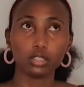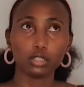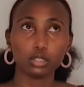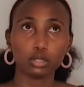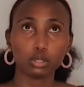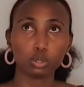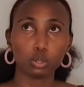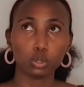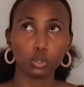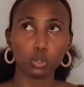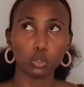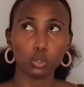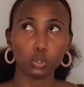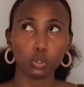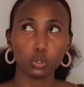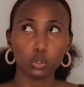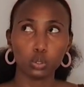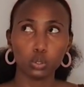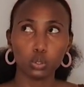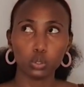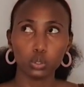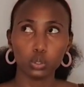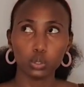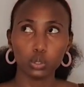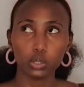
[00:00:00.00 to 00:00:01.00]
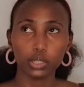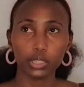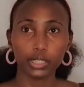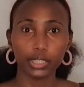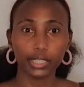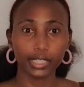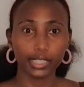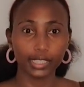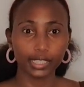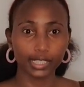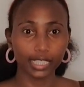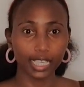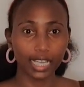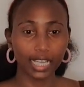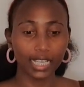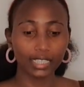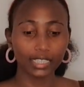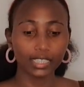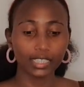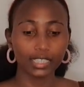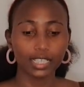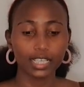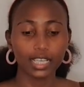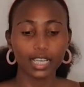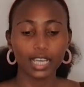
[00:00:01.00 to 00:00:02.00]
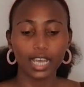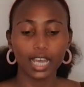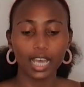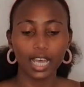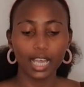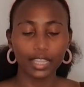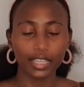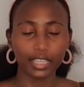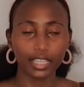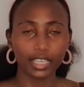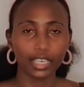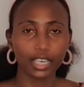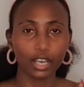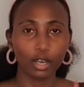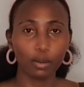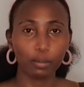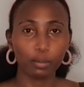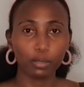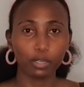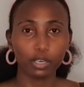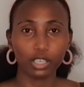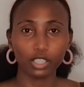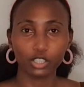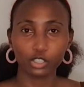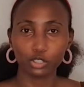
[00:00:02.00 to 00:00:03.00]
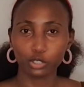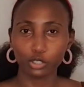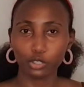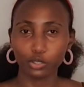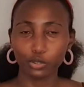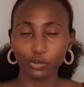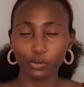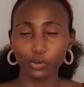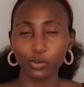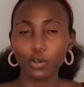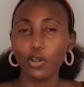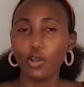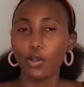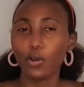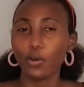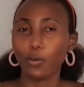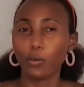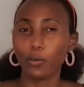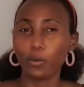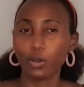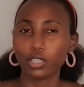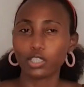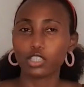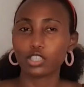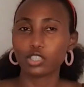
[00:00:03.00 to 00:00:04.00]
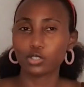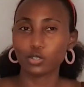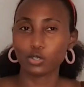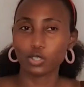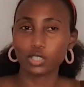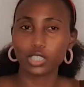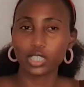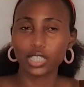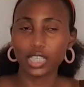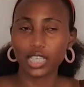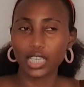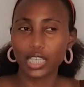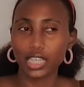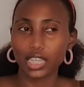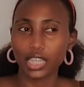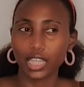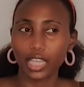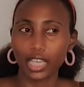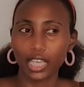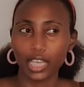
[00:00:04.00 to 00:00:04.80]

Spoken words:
So there's that. And then I'm gonna show you what's not in